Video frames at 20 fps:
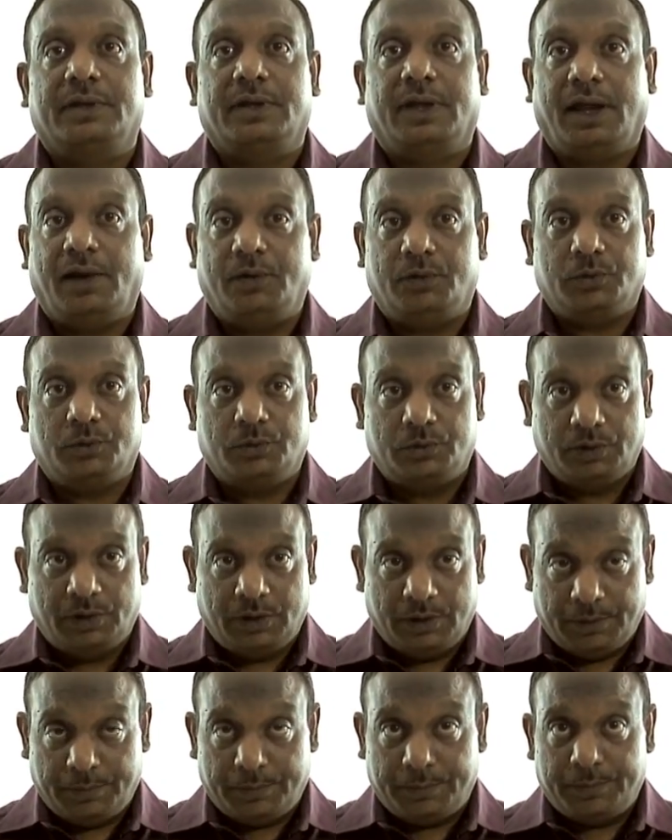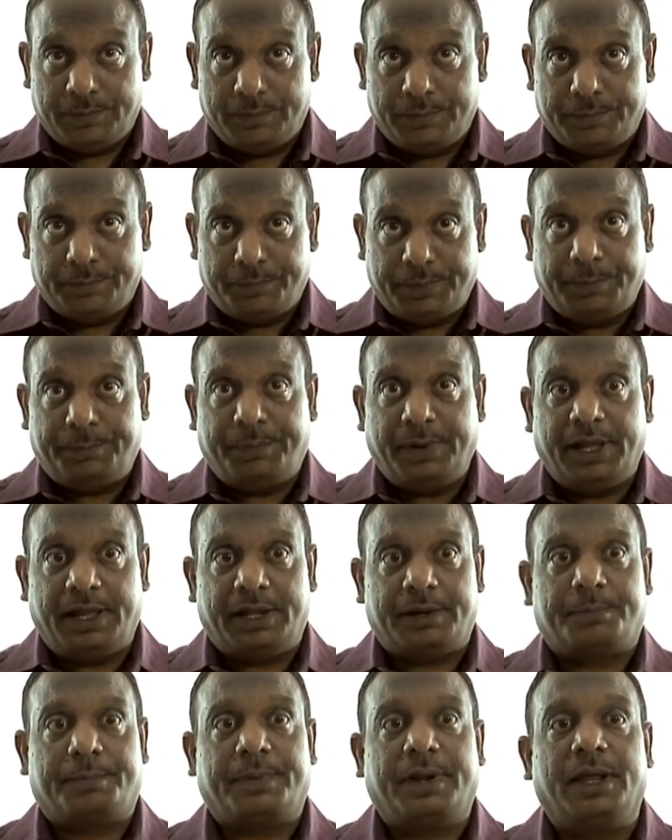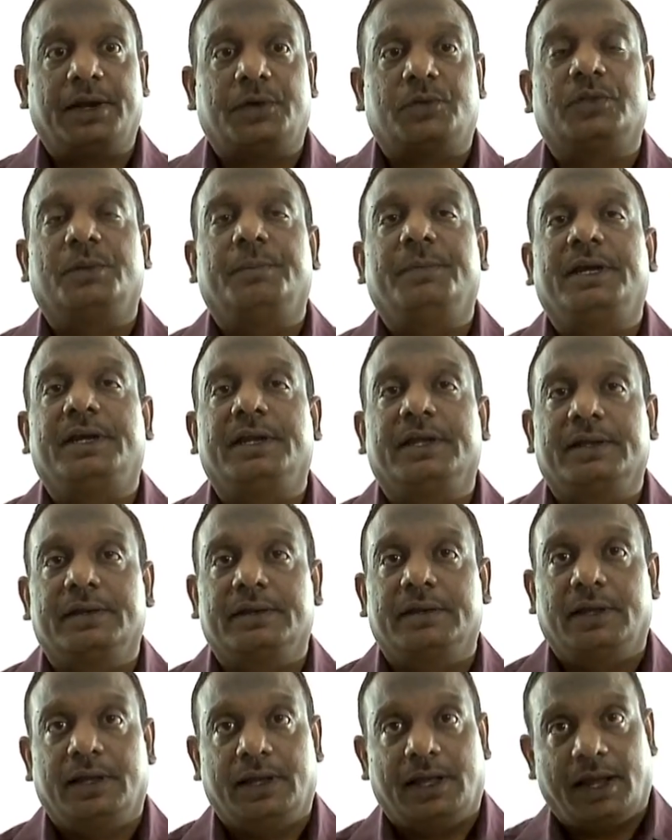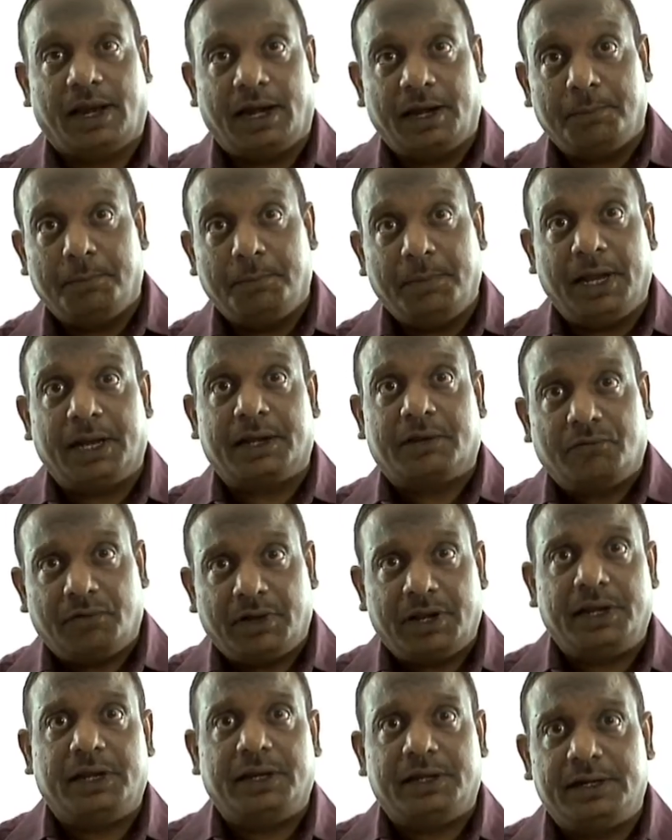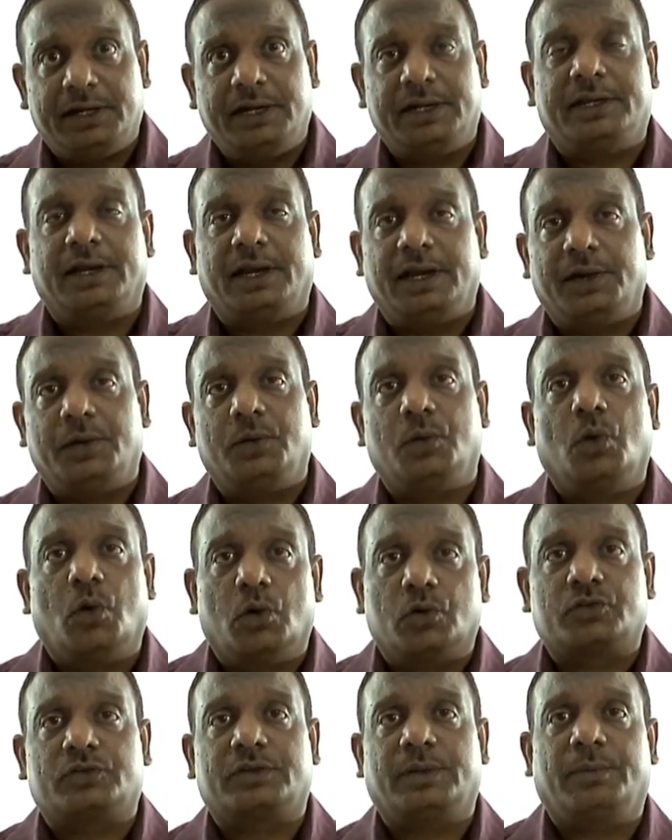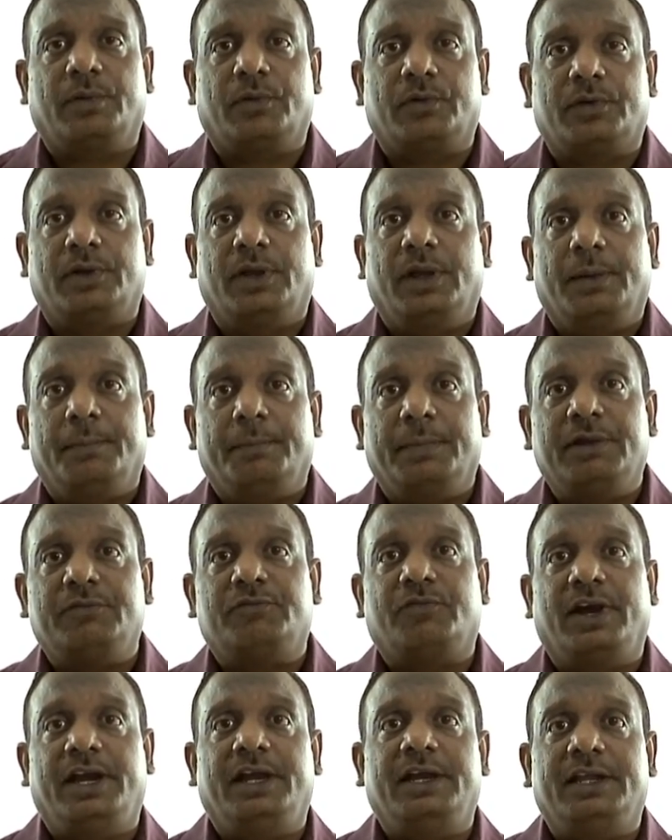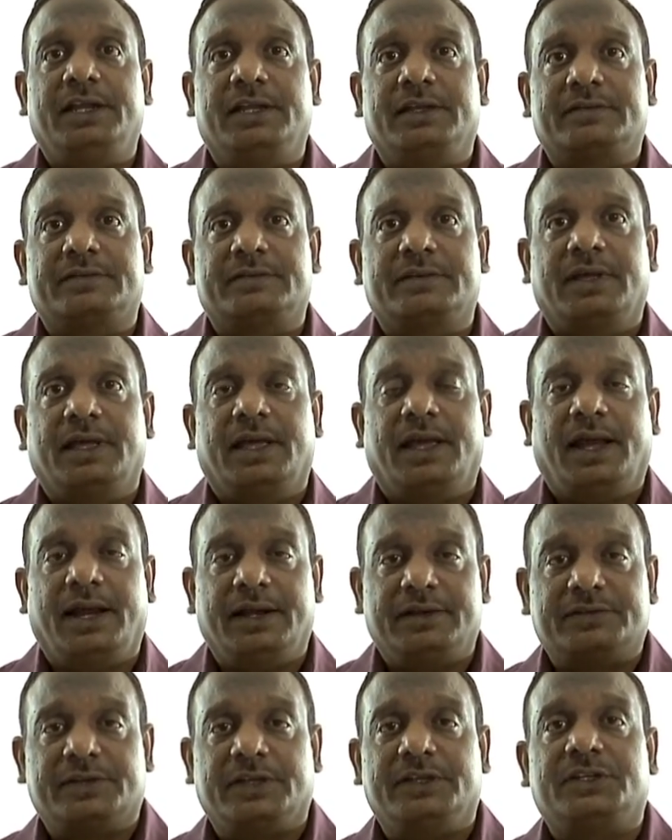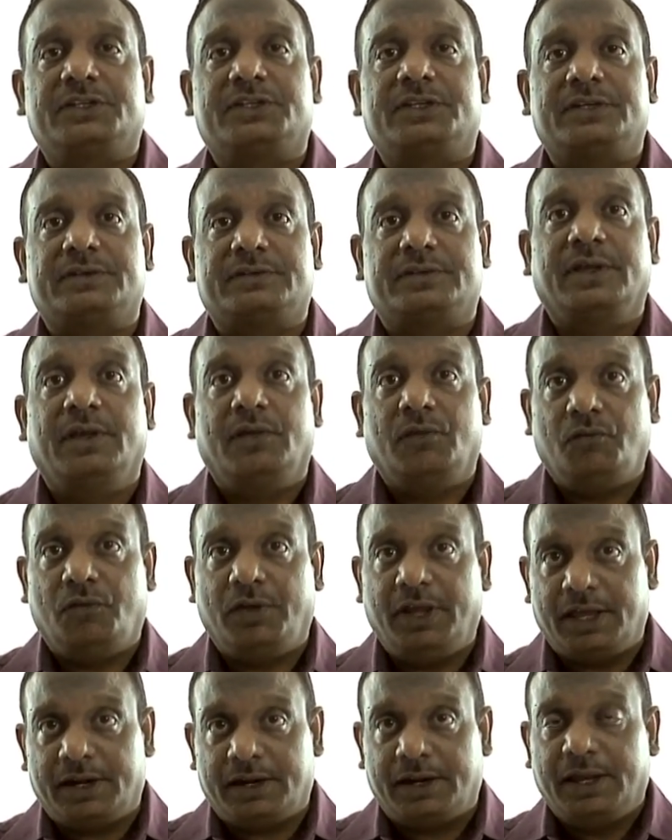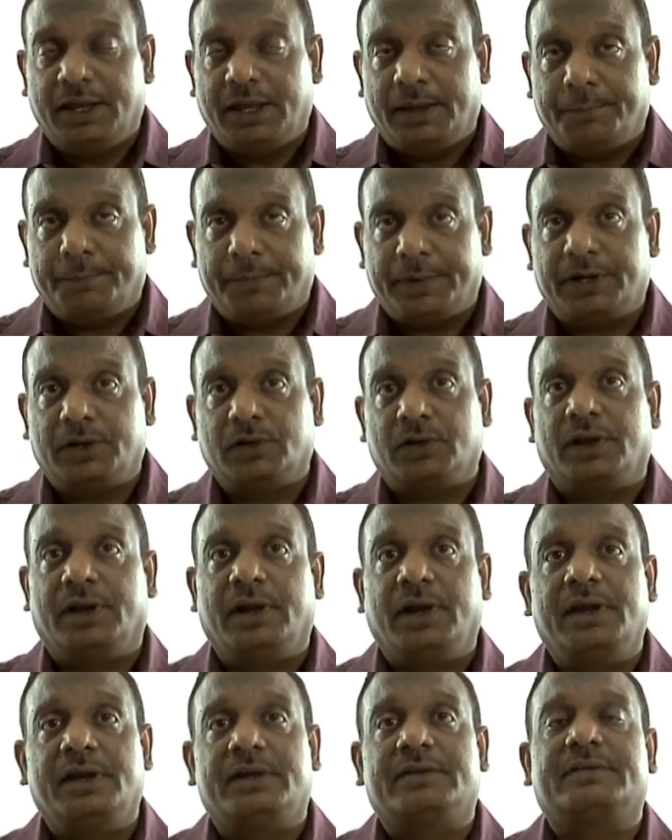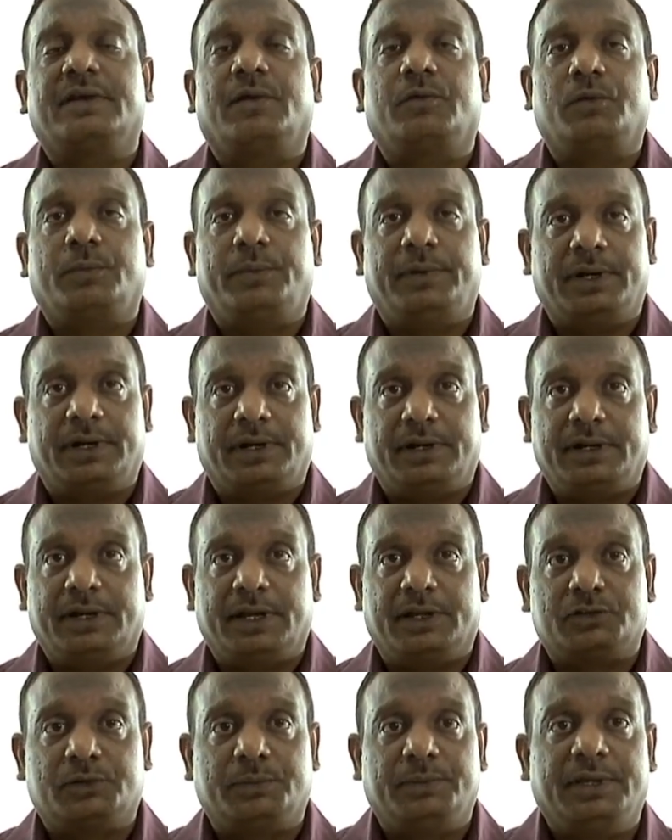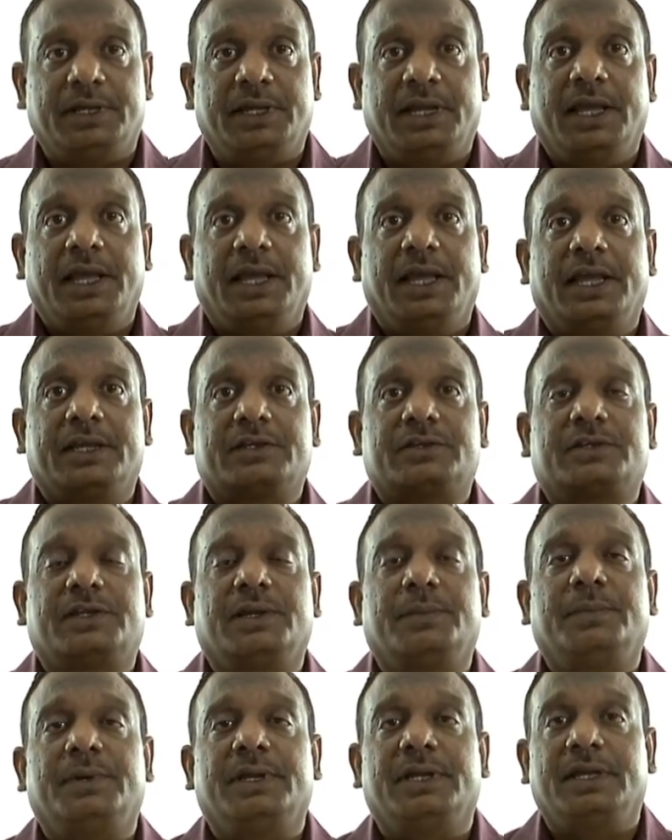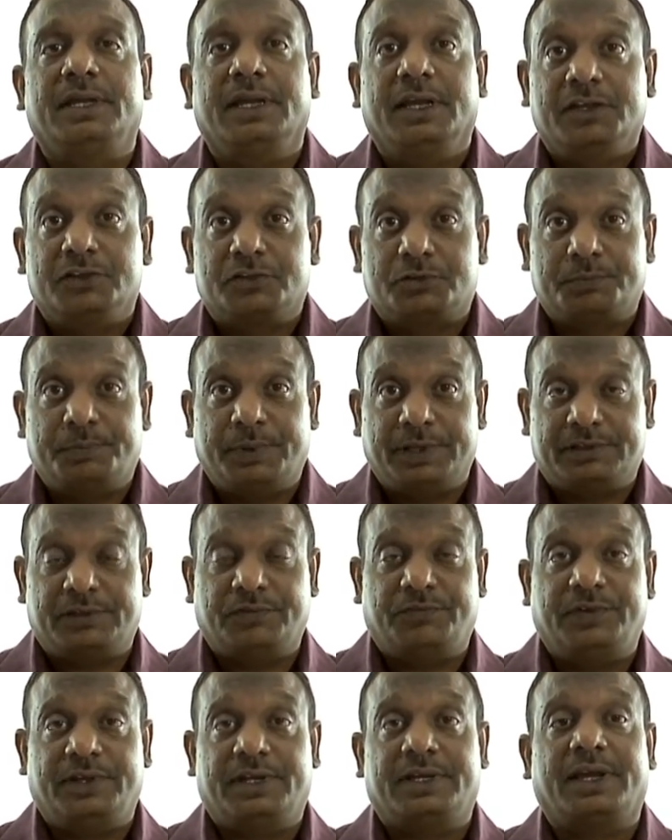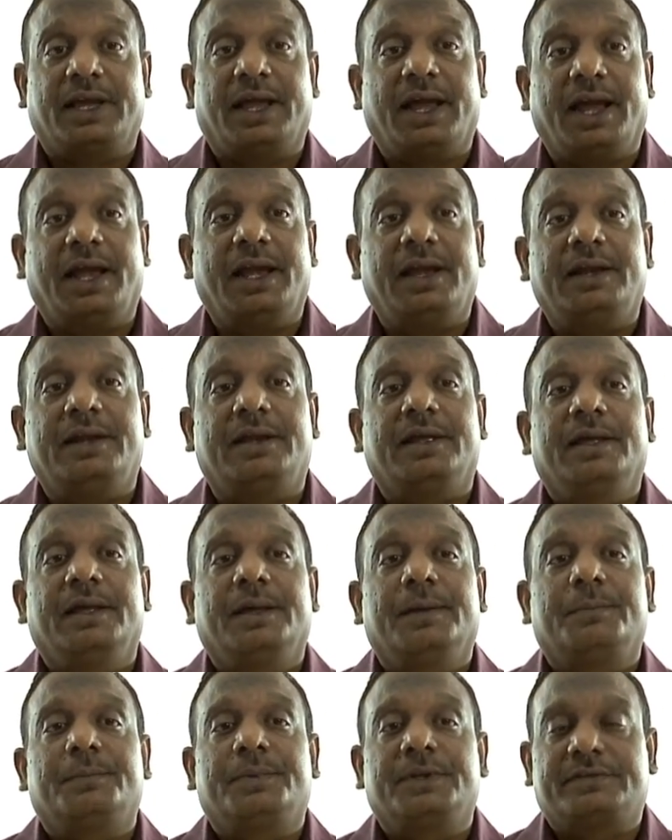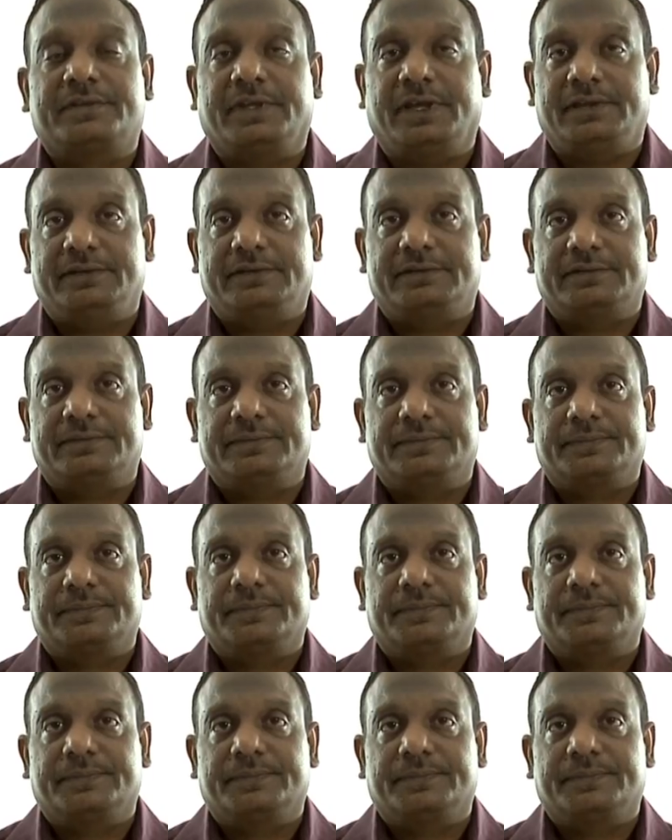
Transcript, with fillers: I have to prepare prior to the meeting and make very detailed notes about my findings and suggestions where particular edits have to be done. It has to be extremely specific and precise.